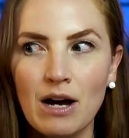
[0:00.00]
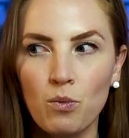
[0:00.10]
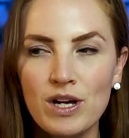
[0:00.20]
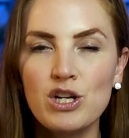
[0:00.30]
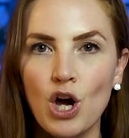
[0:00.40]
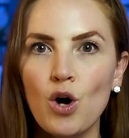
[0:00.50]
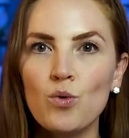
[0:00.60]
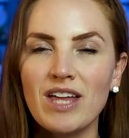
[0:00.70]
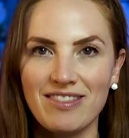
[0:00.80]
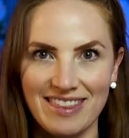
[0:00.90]
that we know
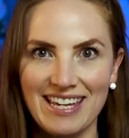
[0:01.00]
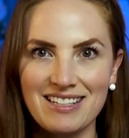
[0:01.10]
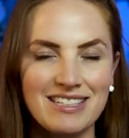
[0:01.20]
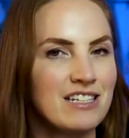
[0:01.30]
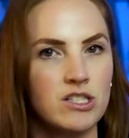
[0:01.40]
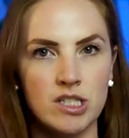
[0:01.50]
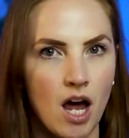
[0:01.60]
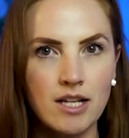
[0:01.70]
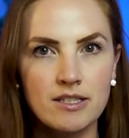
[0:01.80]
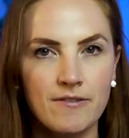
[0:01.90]
that this is
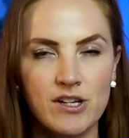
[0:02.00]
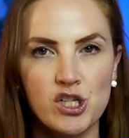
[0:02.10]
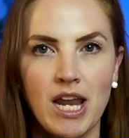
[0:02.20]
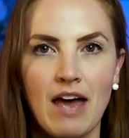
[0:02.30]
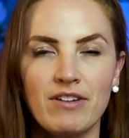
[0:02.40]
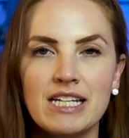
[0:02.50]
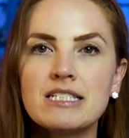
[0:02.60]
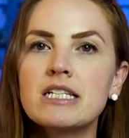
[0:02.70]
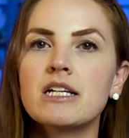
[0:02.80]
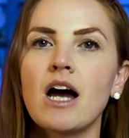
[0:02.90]
not sufficient
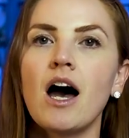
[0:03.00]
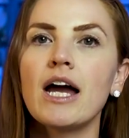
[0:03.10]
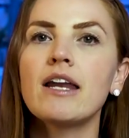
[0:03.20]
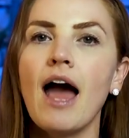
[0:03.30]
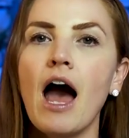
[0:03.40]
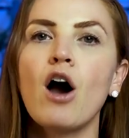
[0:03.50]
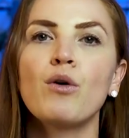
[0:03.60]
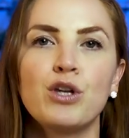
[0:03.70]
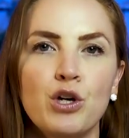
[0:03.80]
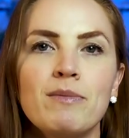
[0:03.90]
evidence to guide how
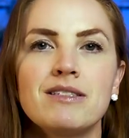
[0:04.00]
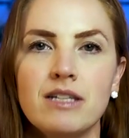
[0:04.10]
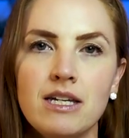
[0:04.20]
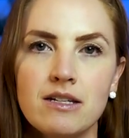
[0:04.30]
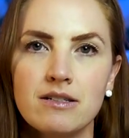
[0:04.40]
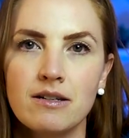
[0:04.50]
humans eat.